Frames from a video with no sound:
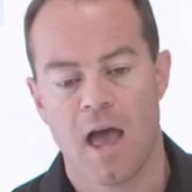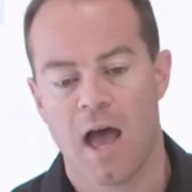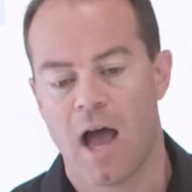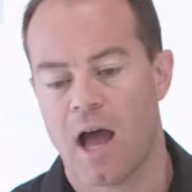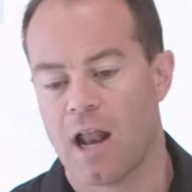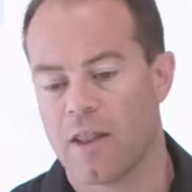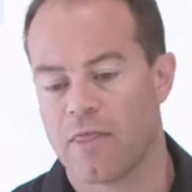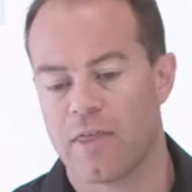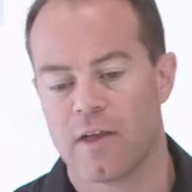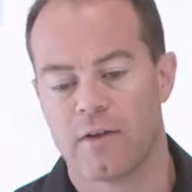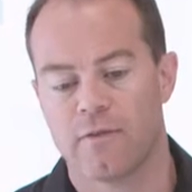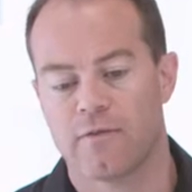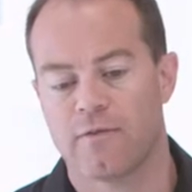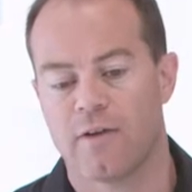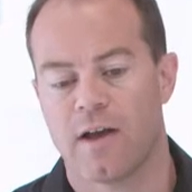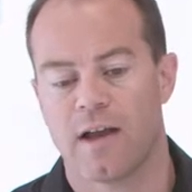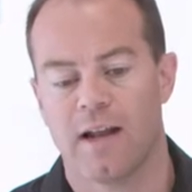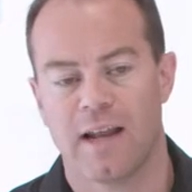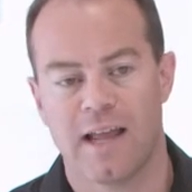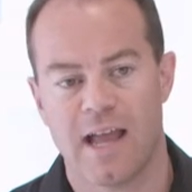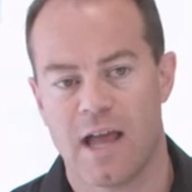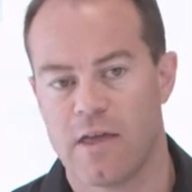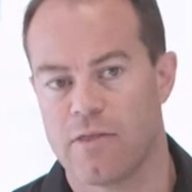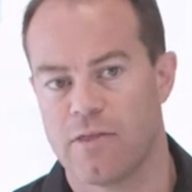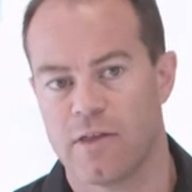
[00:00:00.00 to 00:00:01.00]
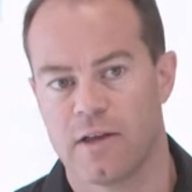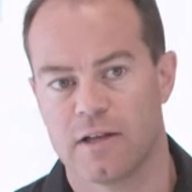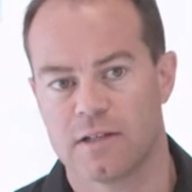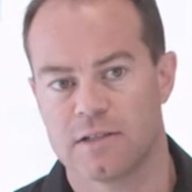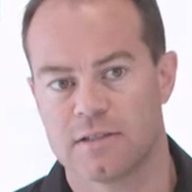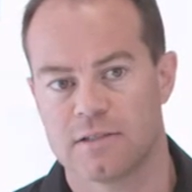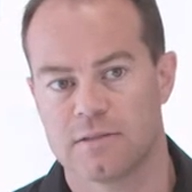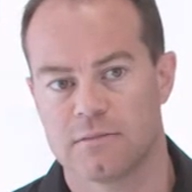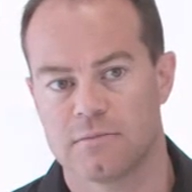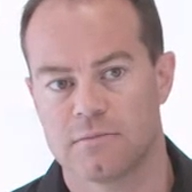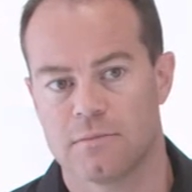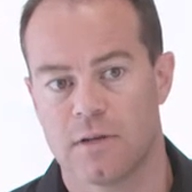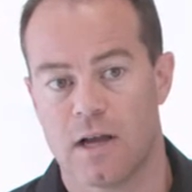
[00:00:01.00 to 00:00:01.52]
I think finally,
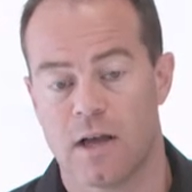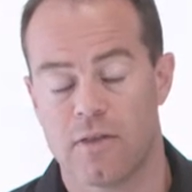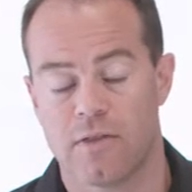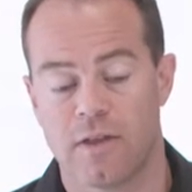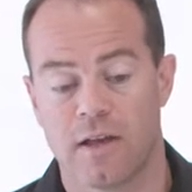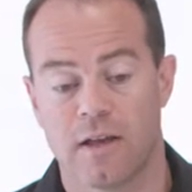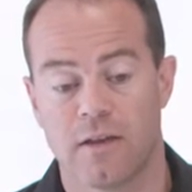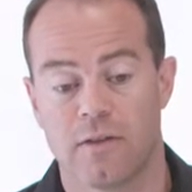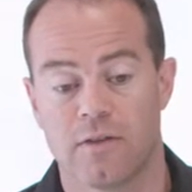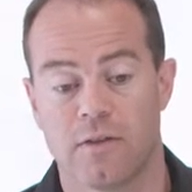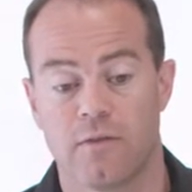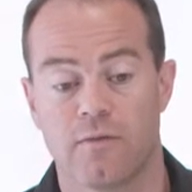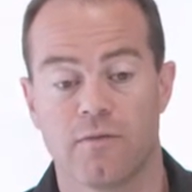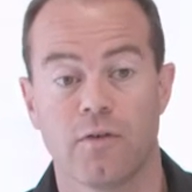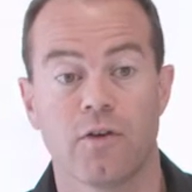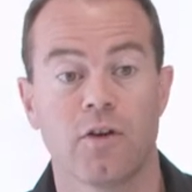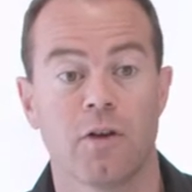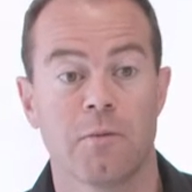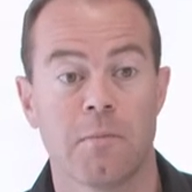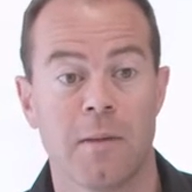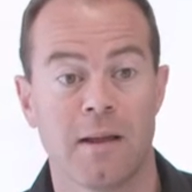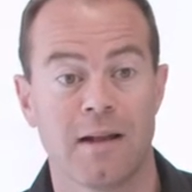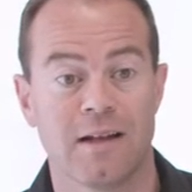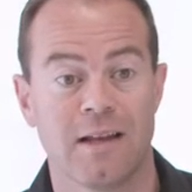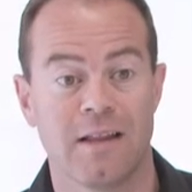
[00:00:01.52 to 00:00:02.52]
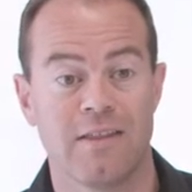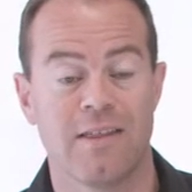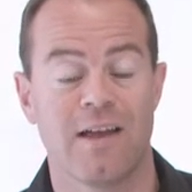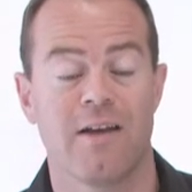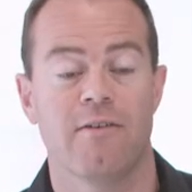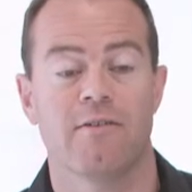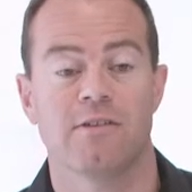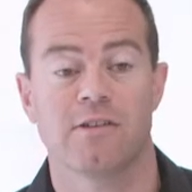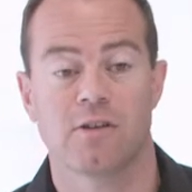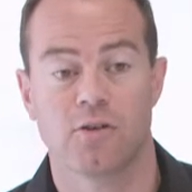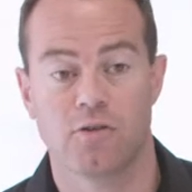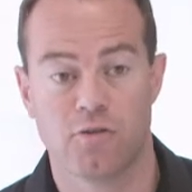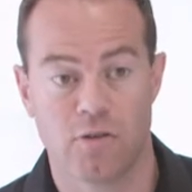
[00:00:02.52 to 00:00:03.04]
ethics. I think that fundamentally there
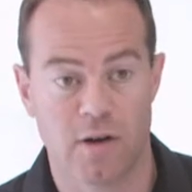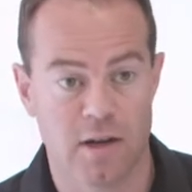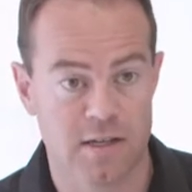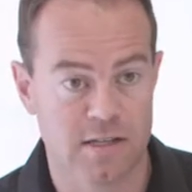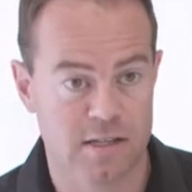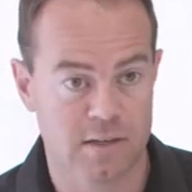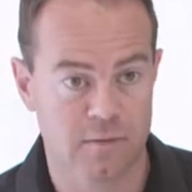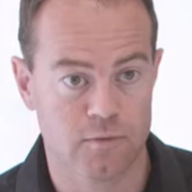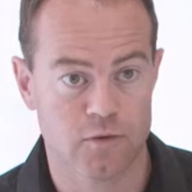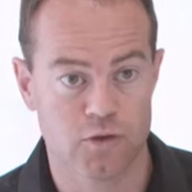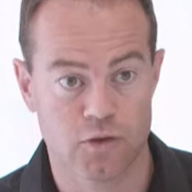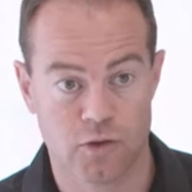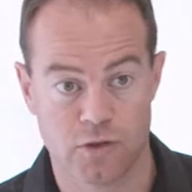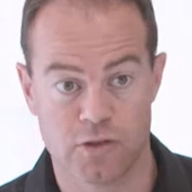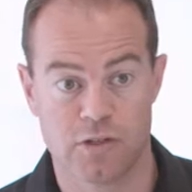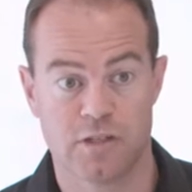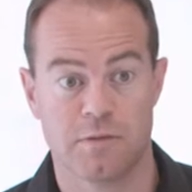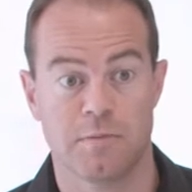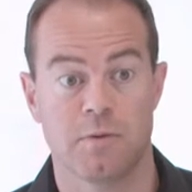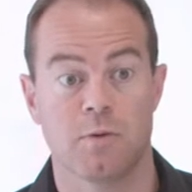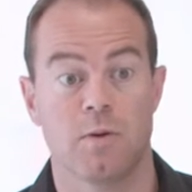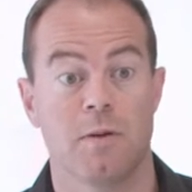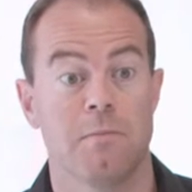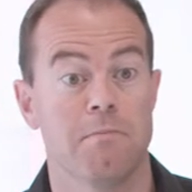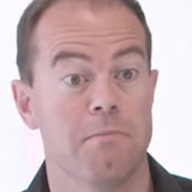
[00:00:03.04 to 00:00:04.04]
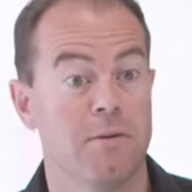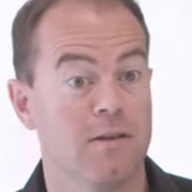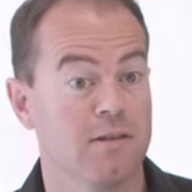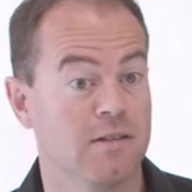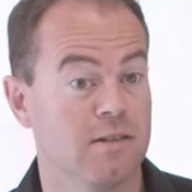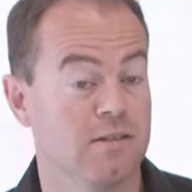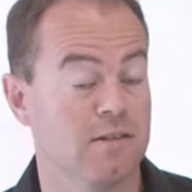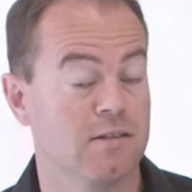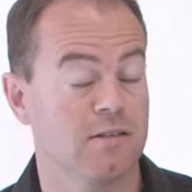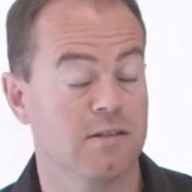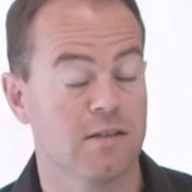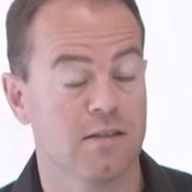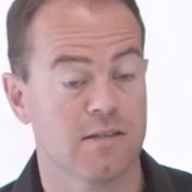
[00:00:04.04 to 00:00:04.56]
is a crisis of trust between
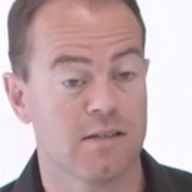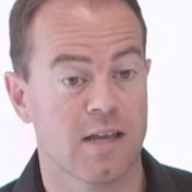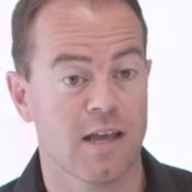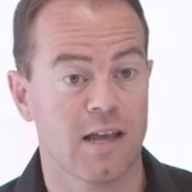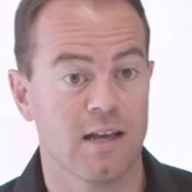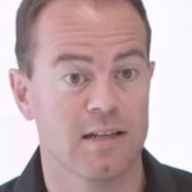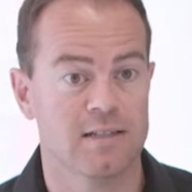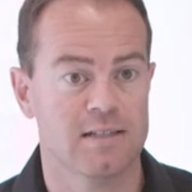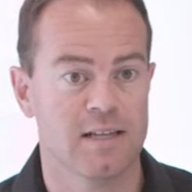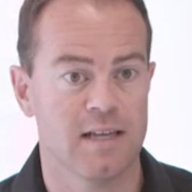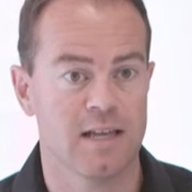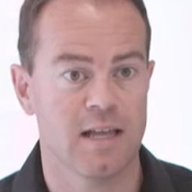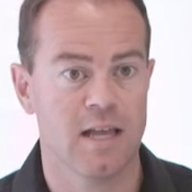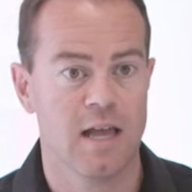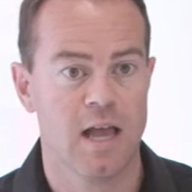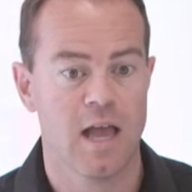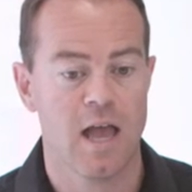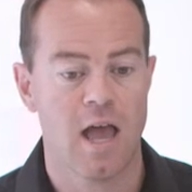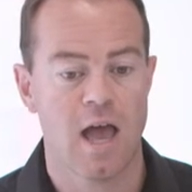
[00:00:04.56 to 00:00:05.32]
business and society.